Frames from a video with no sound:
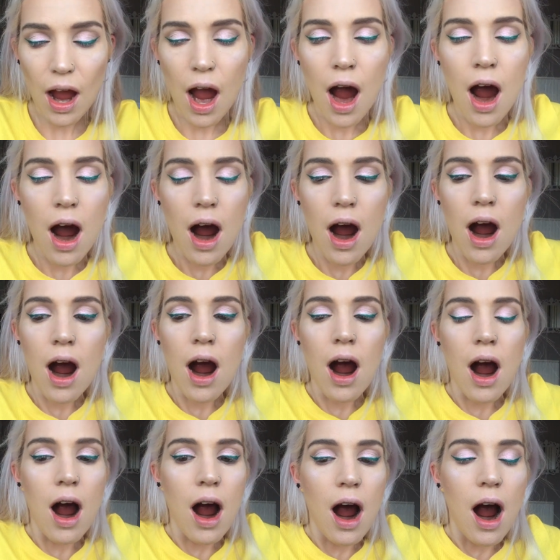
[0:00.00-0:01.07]

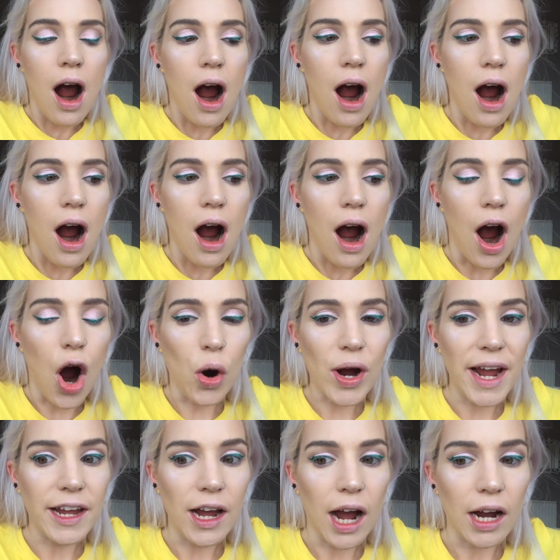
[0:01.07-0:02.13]

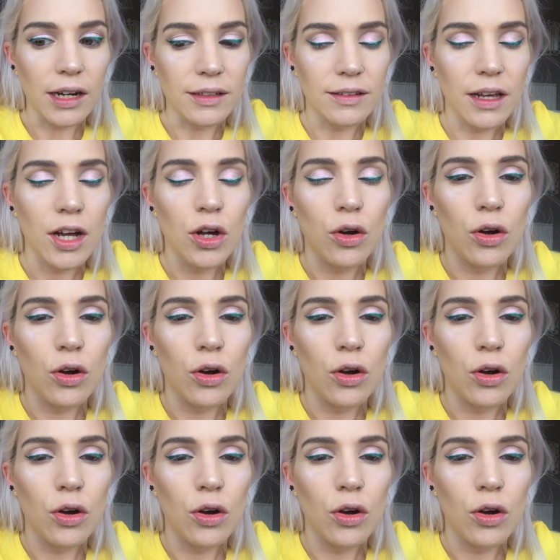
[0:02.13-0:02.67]
Okay guys,